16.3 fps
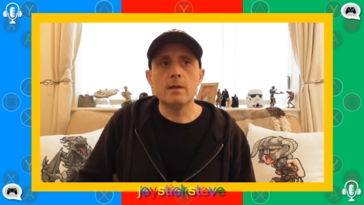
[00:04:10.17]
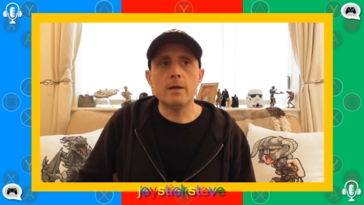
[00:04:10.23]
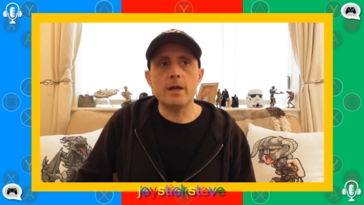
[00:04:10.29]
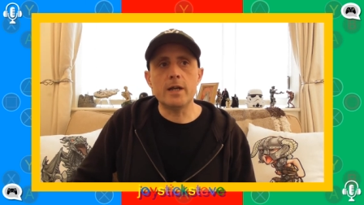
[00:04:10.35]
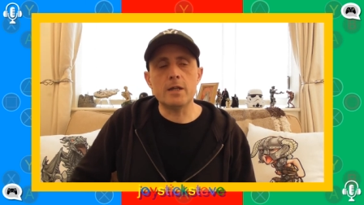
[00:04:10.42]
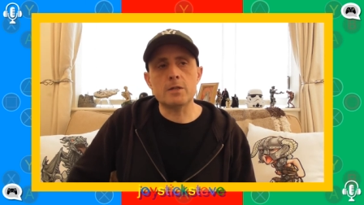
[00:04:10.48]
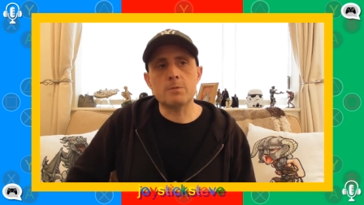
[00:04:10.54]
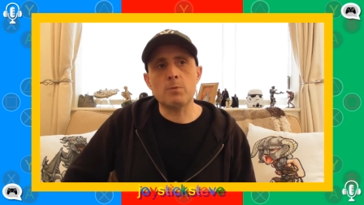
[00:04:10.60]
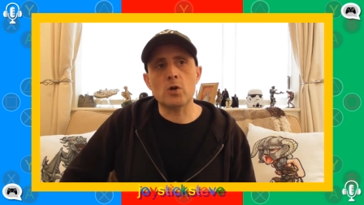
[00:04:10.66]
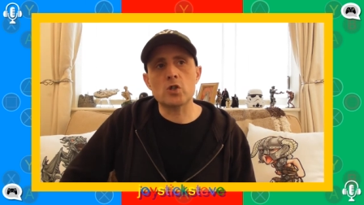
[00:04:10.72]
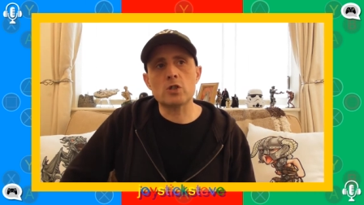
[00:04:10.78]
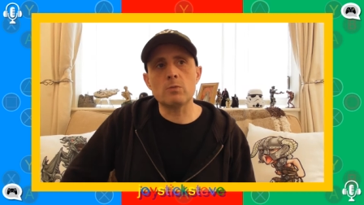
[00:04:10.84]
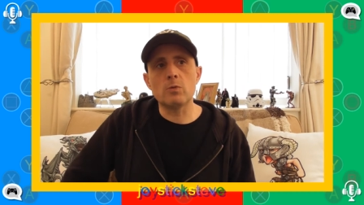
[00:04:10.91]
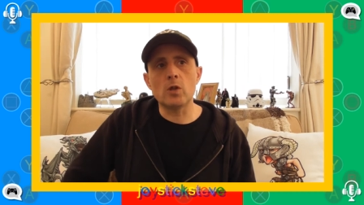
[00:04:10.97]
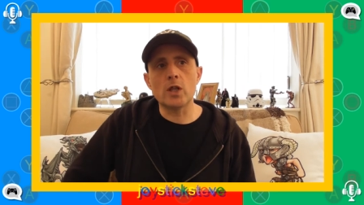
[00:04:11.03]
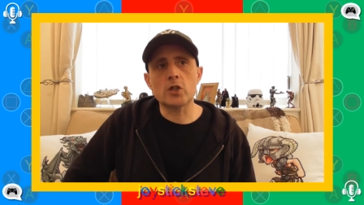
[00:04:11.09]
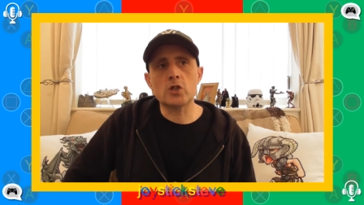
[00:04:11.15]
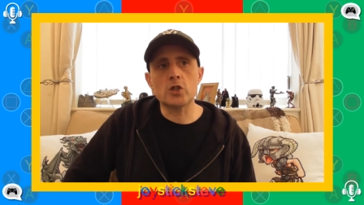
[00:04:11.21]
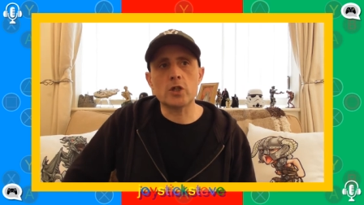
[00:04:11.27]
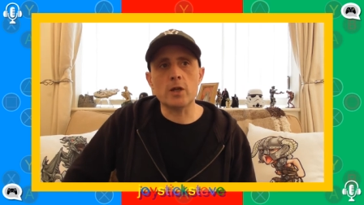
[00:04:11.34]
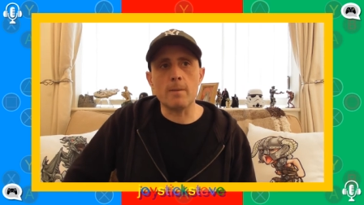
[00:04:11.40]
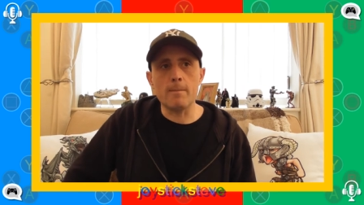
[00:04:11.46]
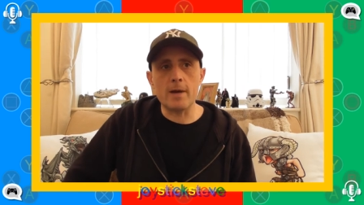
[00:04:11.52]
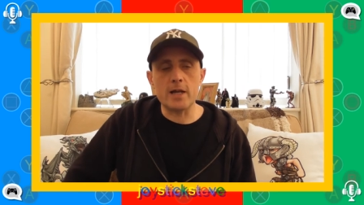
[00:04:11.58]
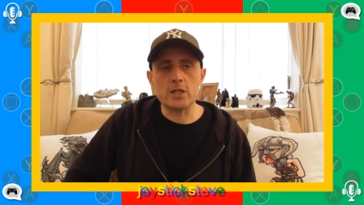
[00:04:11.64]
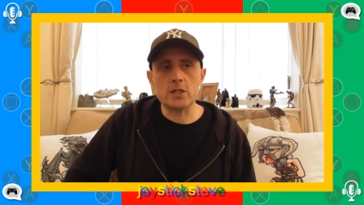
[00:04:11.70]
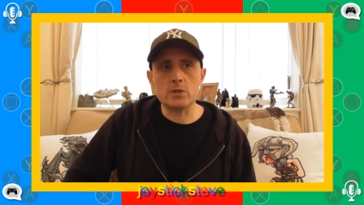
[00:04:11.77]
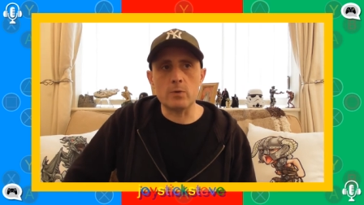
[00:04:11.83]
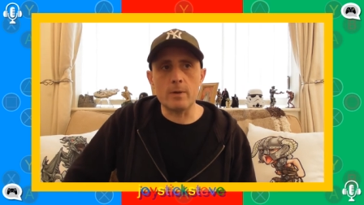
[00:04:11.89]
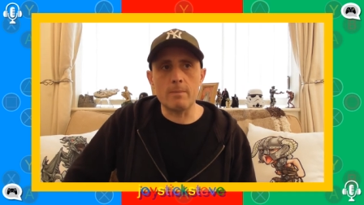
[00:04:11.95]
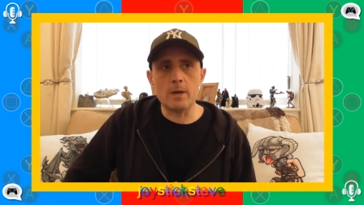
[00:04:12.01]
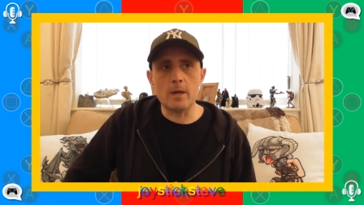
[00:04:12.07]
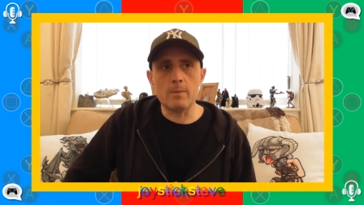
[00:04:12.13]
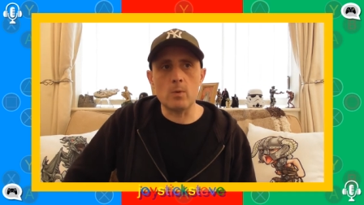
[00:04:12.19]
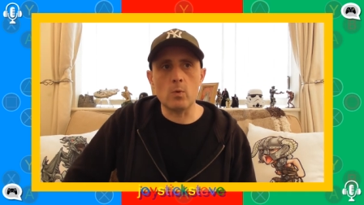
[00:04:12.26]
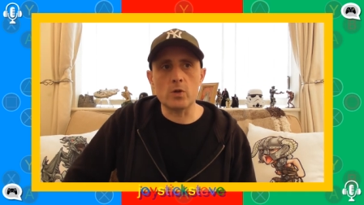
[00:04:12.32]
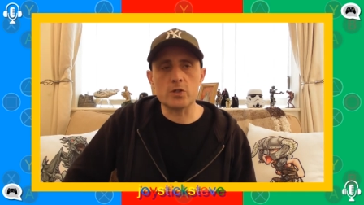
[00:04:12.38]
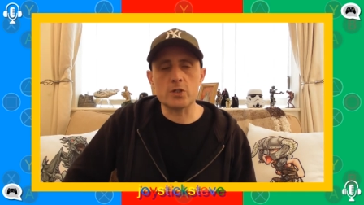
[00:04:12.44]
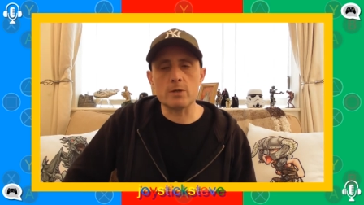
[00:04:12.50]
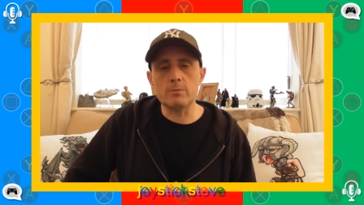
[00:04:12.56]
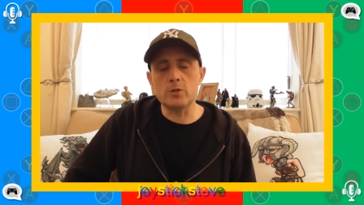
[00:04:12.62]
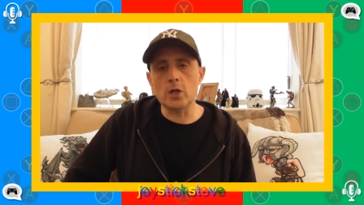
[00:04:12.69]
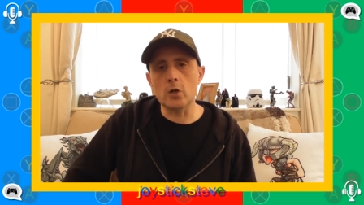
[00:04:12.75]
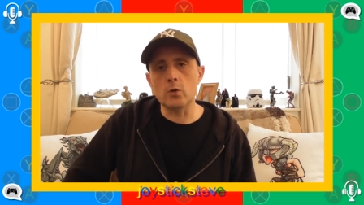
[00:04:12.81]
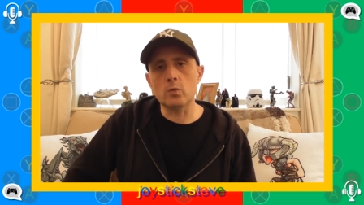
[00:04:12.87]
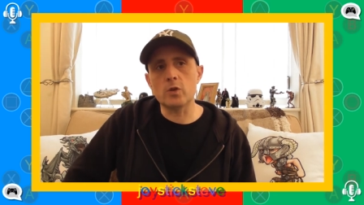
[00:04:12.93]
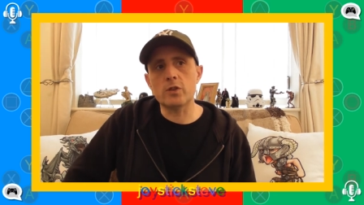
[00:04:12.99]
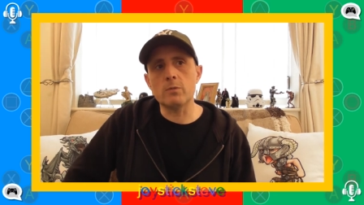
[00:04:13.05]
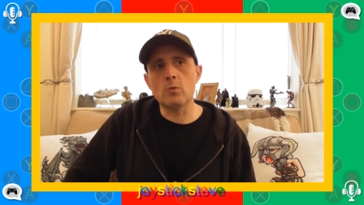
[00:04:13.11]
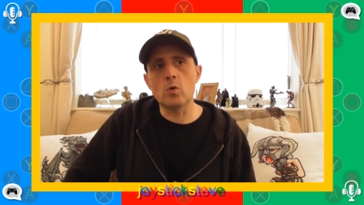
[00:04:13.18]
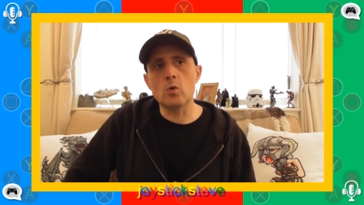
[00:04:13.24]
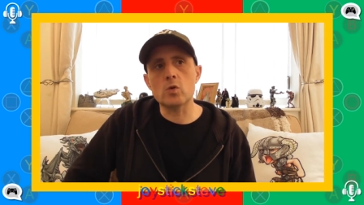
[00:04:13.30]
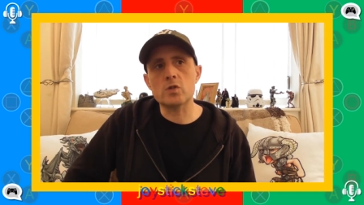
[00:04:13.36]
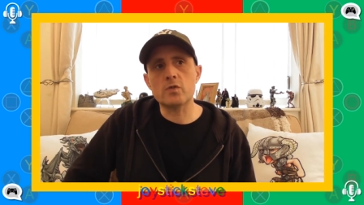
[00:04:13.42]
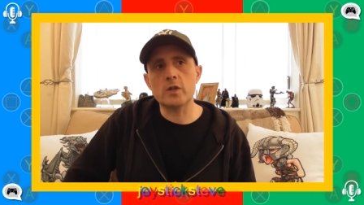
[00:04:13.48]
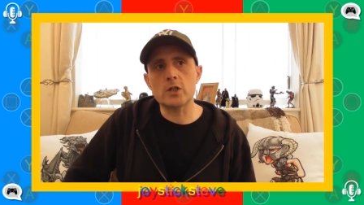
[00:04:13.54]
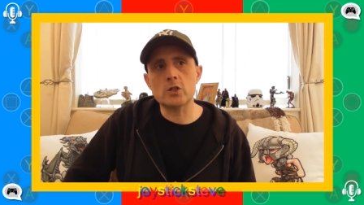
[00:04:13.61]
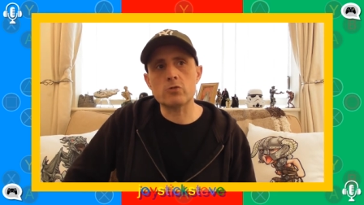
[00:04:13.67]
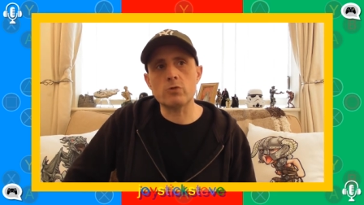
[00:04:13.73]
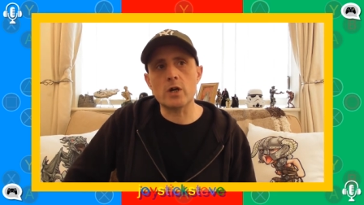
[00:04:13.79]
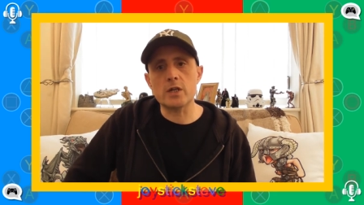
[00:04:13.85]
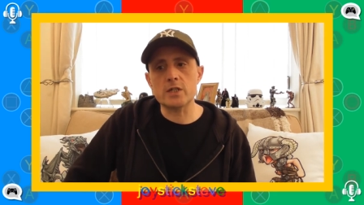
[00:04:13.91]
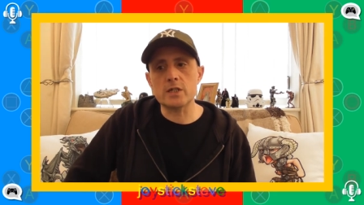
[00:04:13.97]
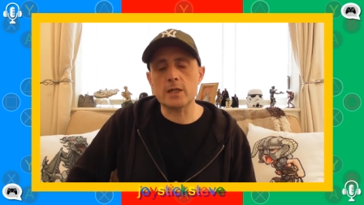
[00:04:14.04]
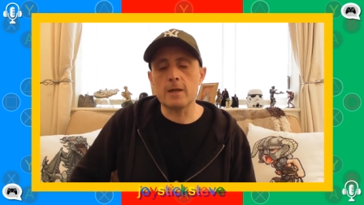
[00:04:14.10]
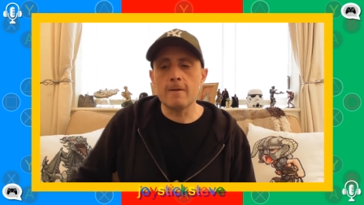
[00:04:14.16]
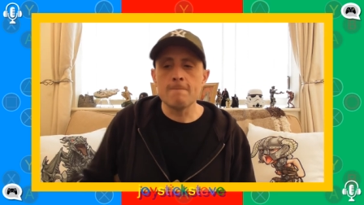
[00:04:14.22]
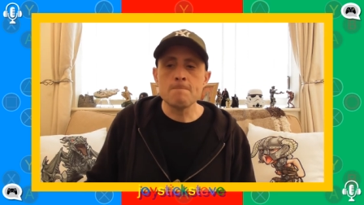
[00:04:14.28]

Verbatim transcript: And it's possible I should come back to it maybe once I'm done with Immortals Phoenix Rising.